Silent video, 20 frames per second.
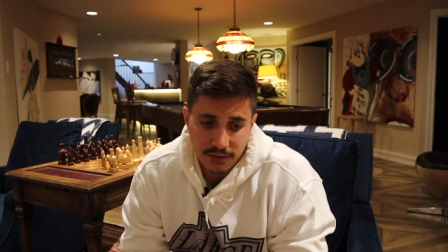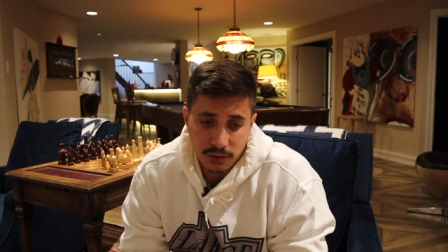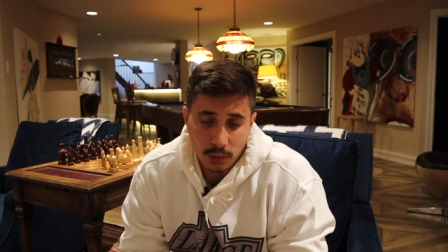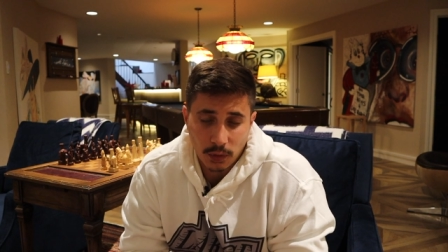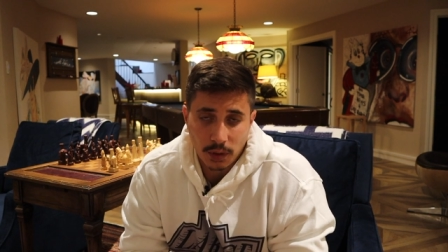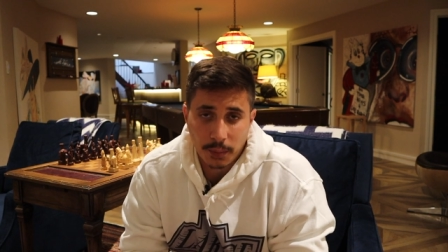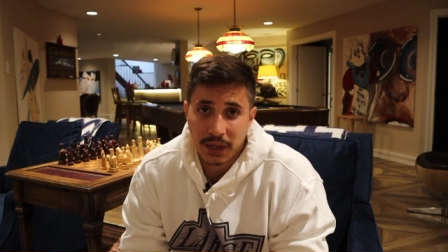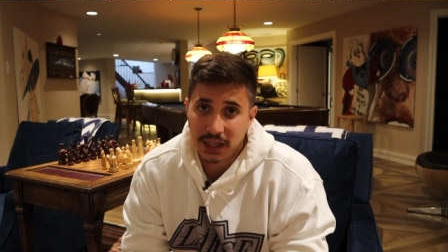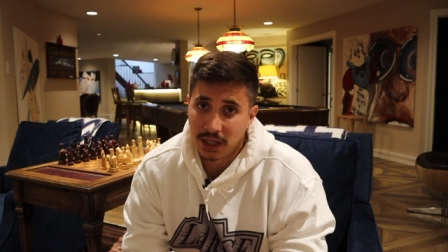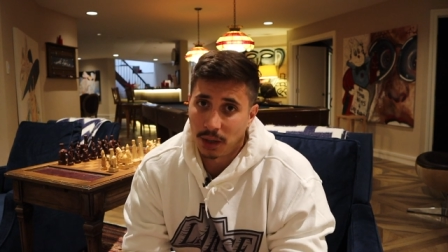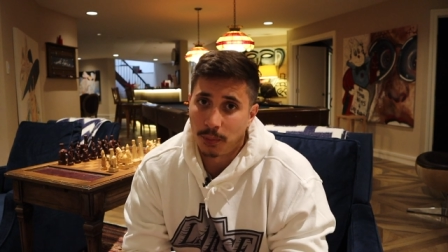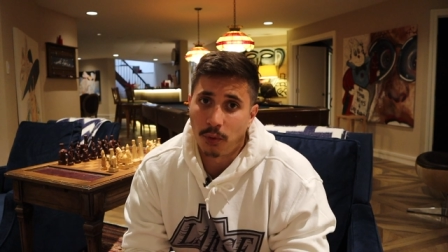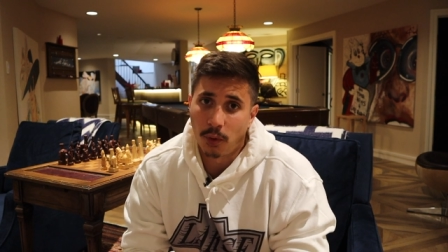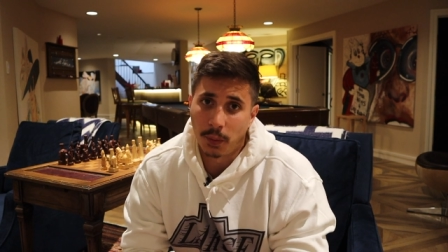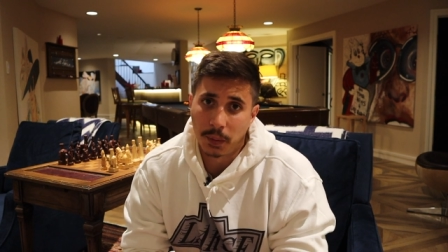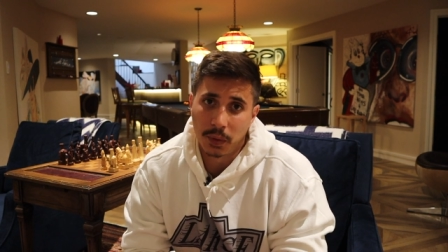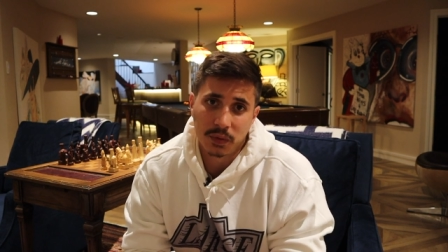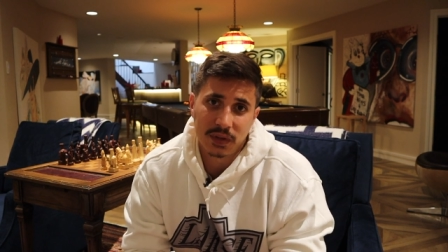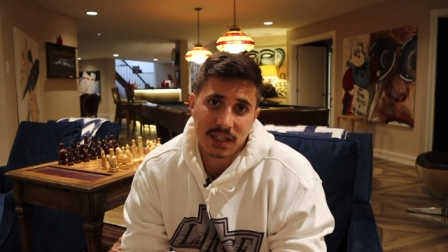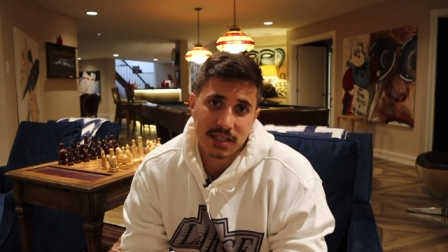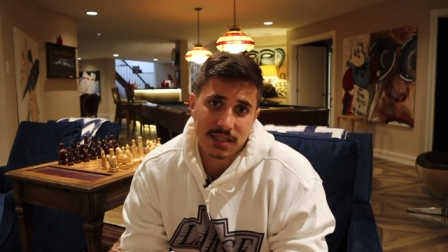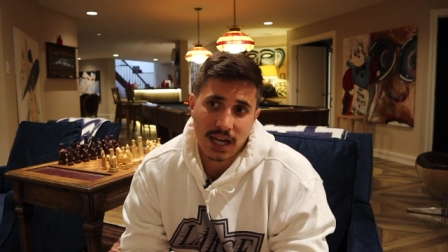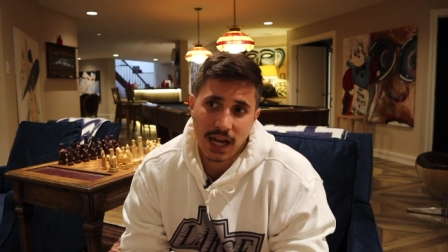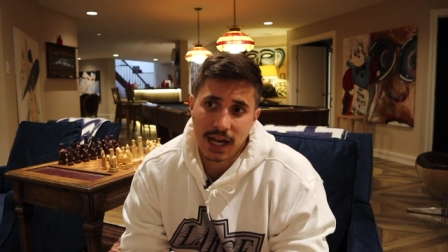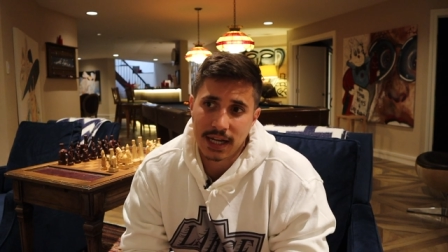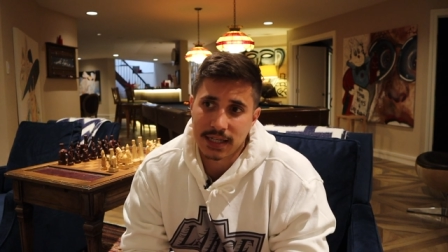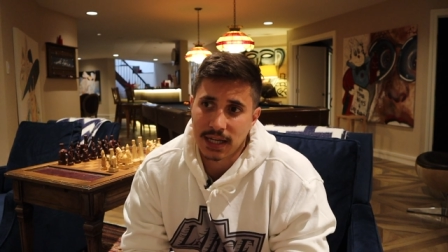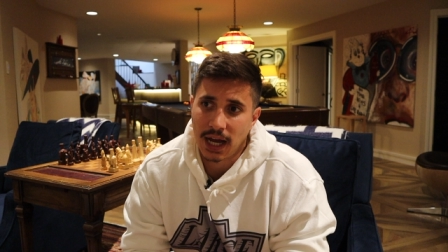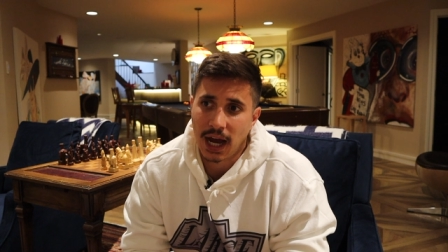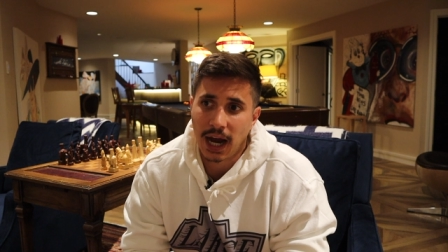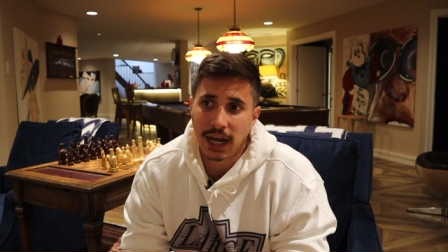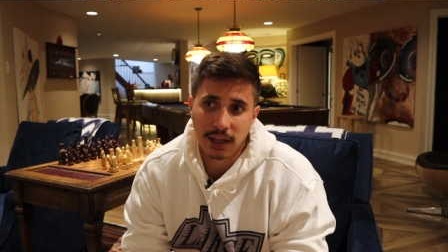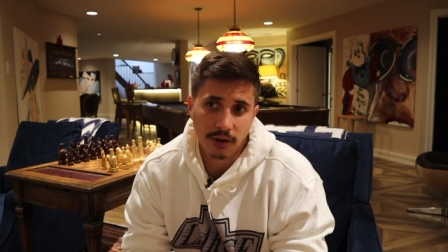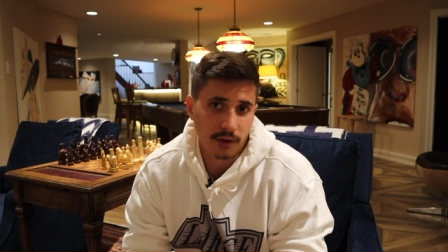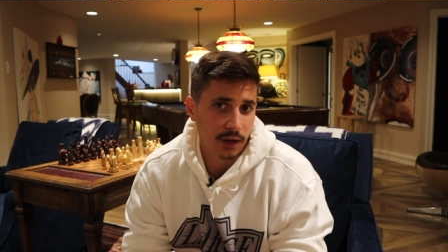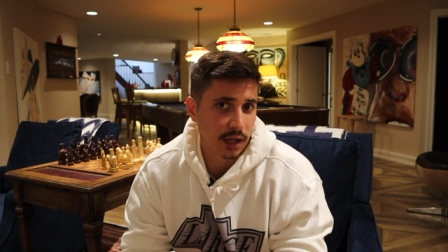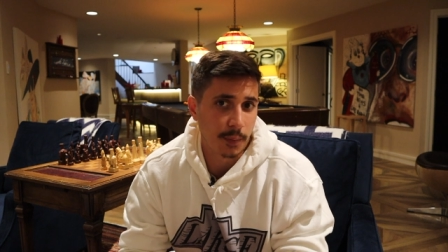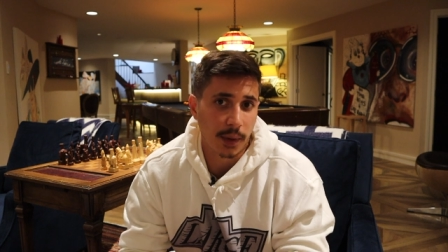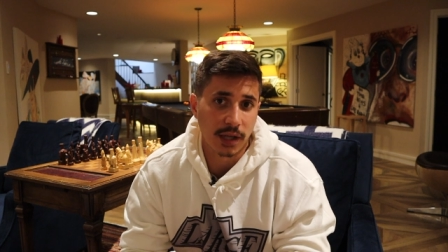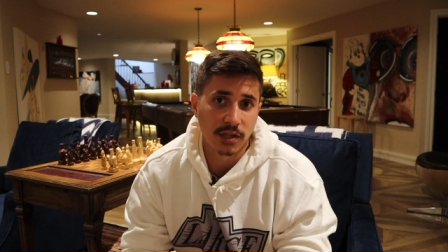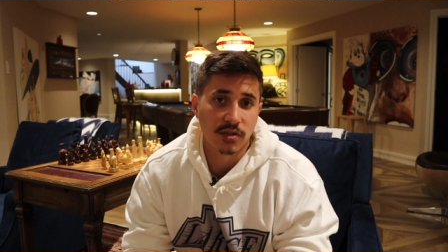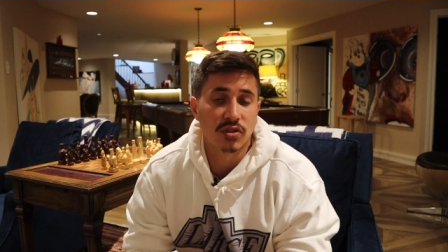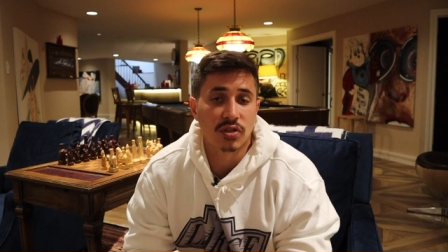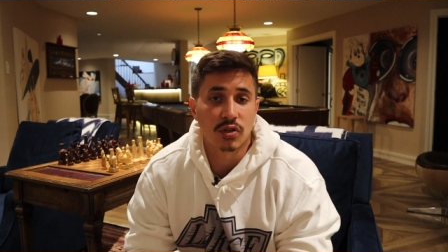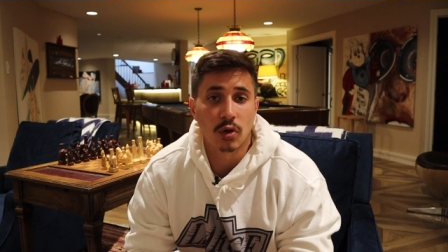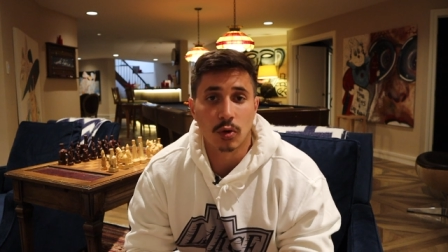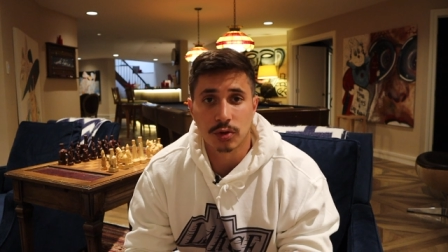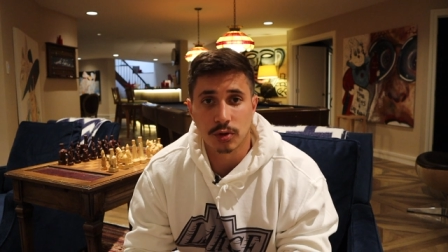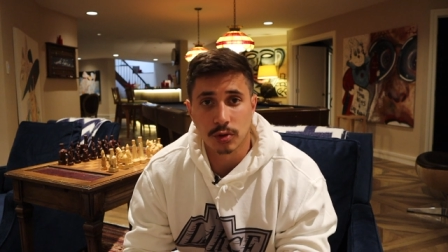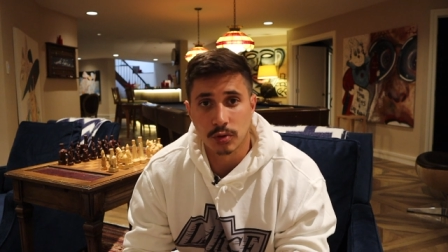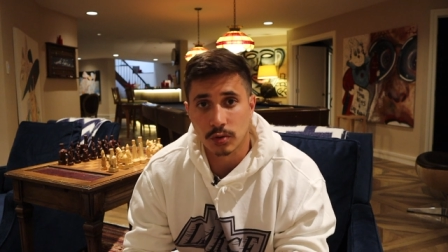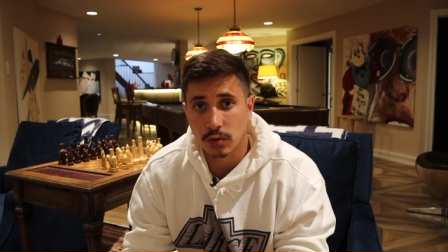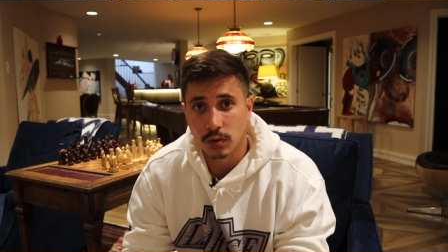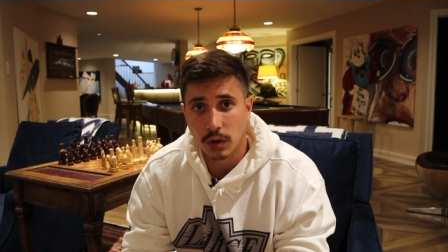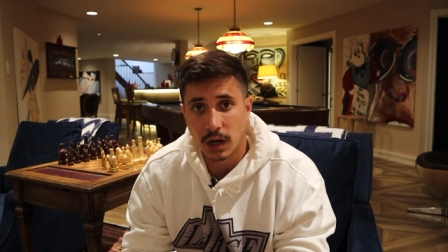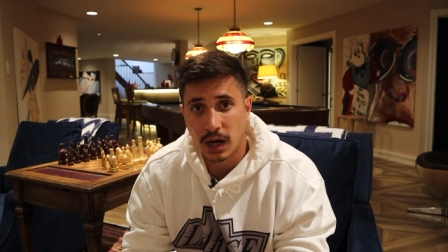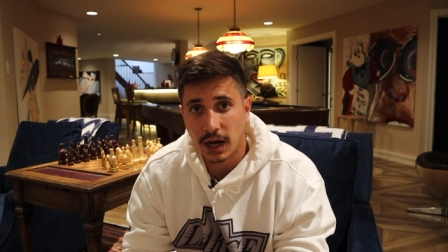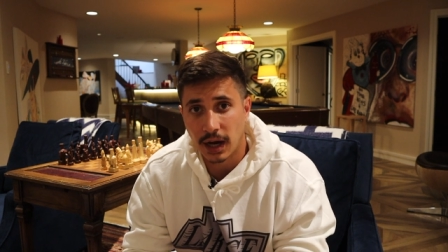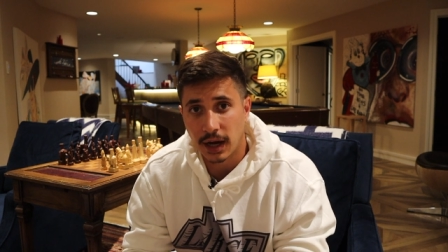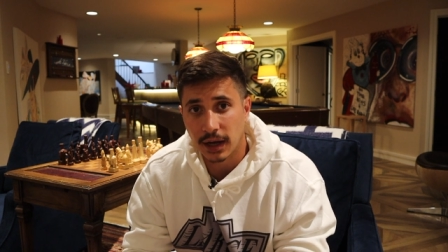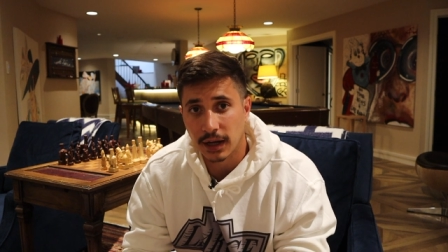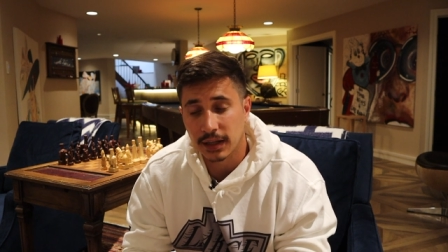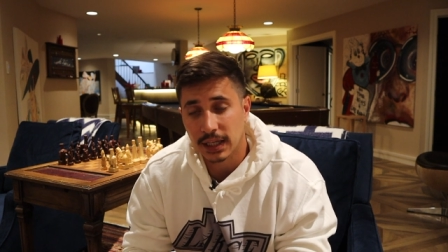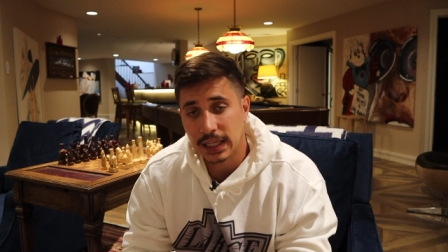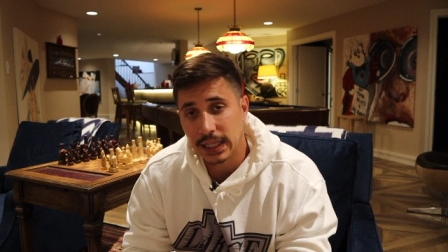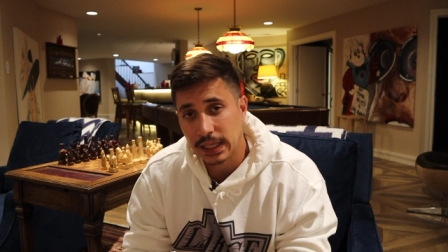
if you want to make an appointment with these guys, I highly recommend just go through uh,